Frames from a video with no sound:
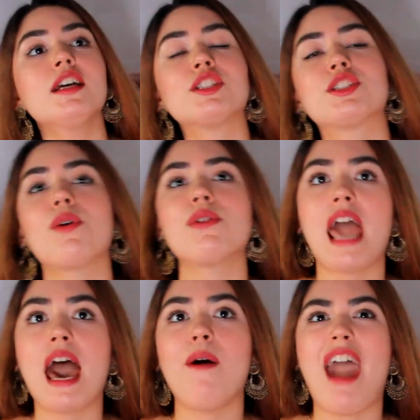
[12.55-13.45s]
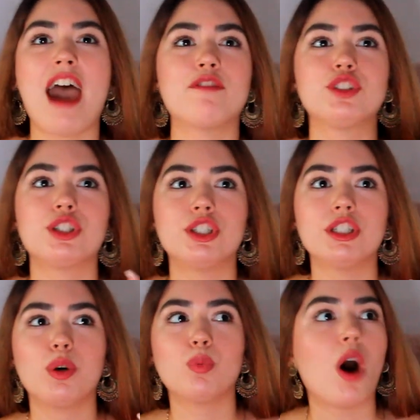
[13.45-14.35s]
So now
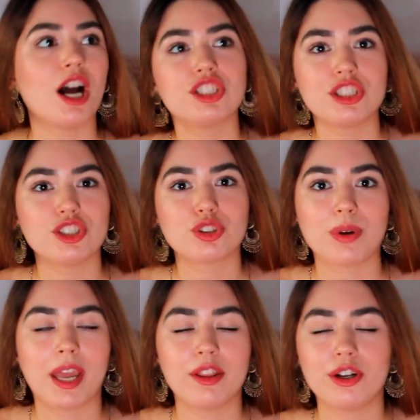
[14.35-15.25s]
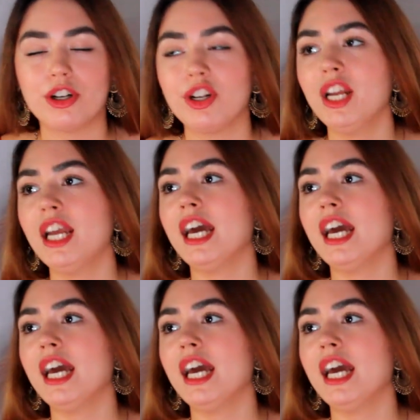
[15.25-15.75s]
after watching the trailer,